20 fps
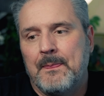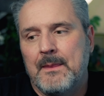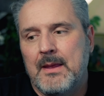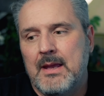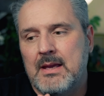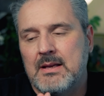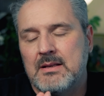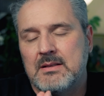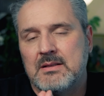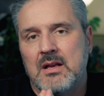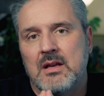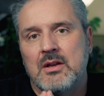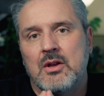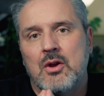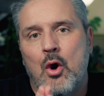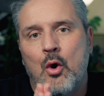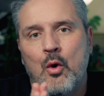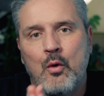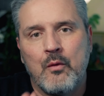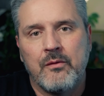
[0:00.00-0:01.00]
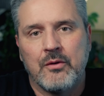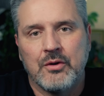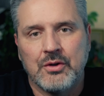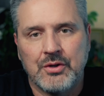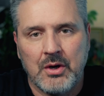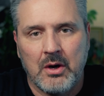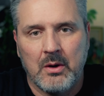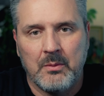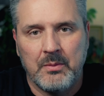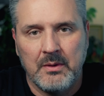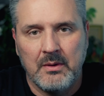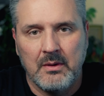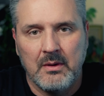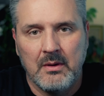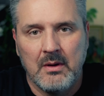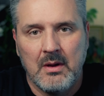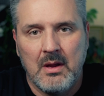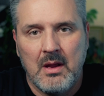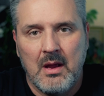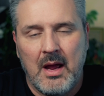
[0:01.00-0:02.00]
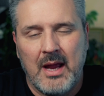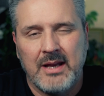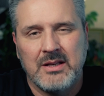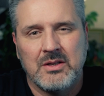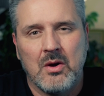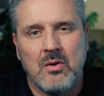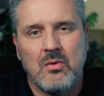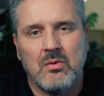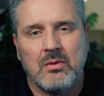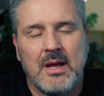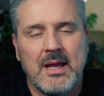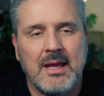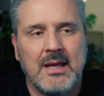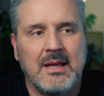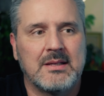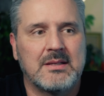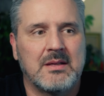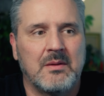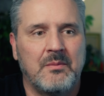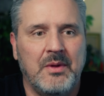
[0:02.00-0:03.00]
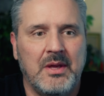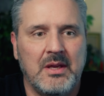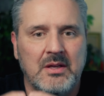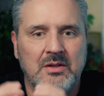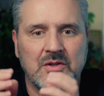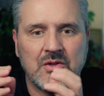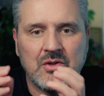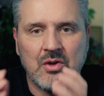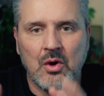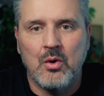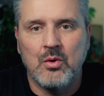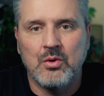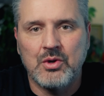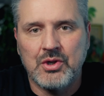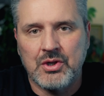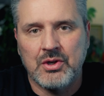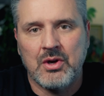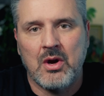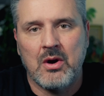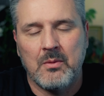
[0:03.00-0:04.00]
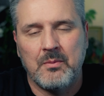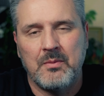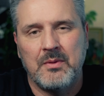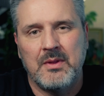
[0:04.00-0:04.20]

is over sharpen. I don't like it to be so sharp